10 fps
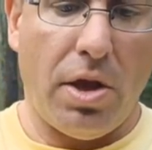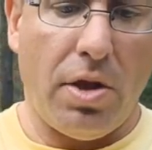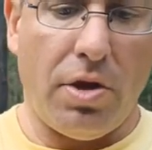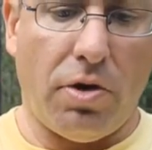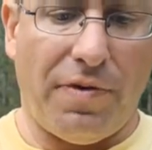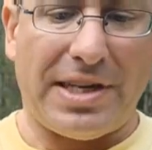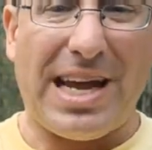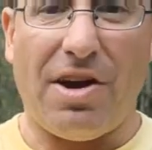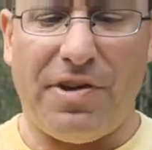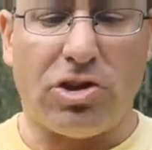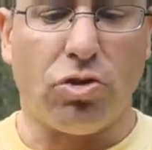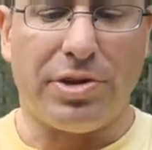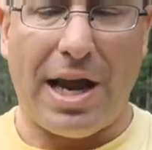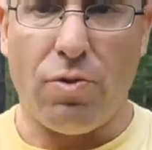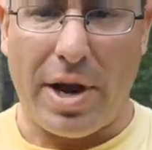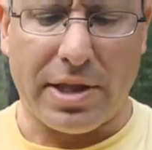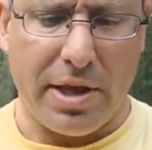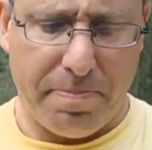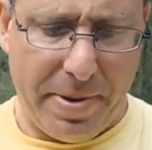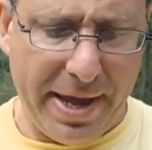your direct
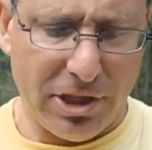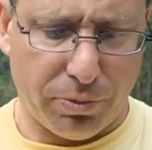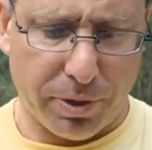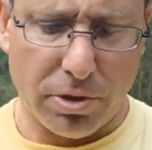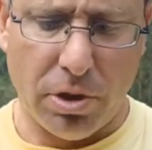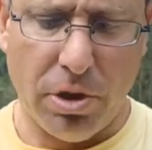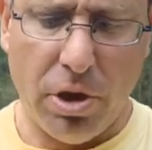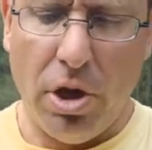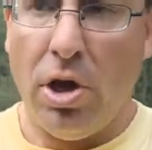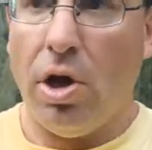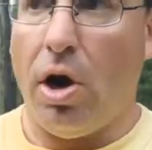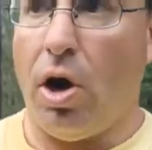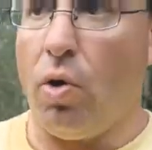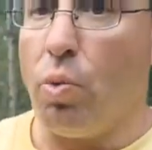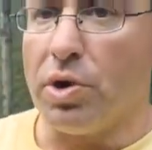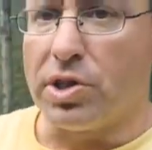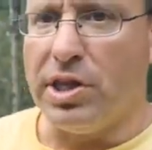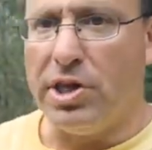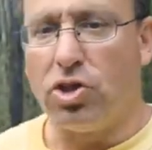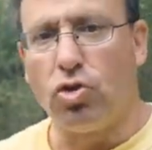impingement. With
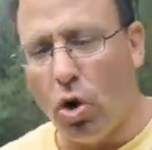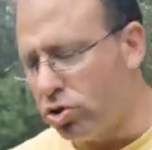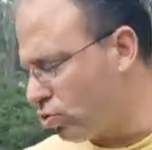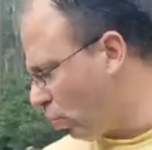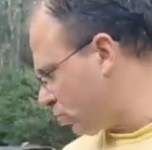the short stroke